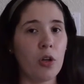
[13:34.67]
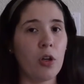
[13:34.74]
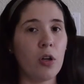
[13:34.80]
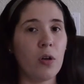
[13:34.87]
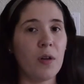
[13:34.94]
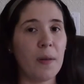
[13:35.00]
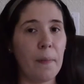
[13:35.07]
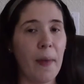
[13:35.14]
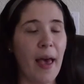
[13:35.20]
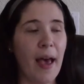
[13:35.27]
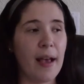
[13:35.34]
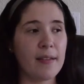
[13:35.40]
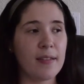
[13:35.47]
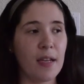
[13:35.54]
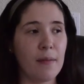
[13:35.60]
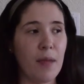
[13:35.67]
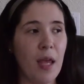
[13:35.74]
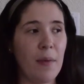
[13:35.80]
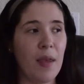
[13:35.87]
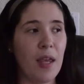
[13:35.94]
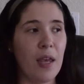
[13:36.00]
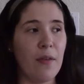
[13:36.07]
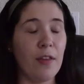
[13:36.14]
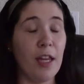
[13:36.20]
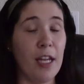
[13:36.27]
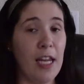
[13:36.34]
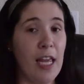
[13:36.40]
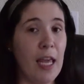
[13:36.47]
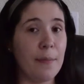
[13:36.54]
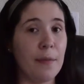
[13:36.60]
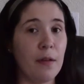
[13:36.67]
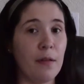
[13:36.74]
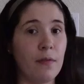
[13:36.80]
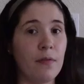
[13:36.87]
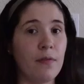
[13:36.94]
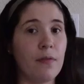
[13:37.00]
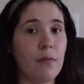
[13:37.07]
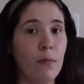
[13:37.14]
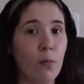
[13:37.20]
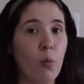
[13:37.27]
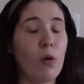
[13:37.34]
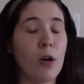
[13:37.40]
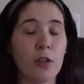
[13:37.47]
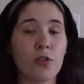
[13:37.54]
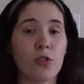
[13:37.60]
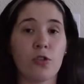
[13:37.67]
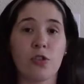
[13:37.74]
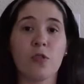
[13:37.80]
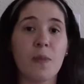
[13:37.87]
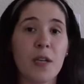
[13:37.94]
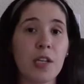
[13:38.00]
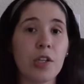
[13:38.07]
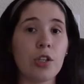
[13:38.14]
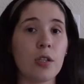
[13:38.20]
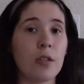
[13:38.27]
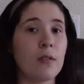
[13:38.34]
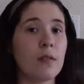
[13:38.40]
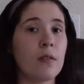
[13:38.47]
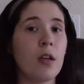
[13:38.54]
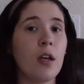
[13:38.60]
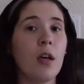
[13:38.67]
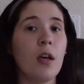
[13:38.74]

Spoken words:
you know, the past and maybe even the name of Wander's species.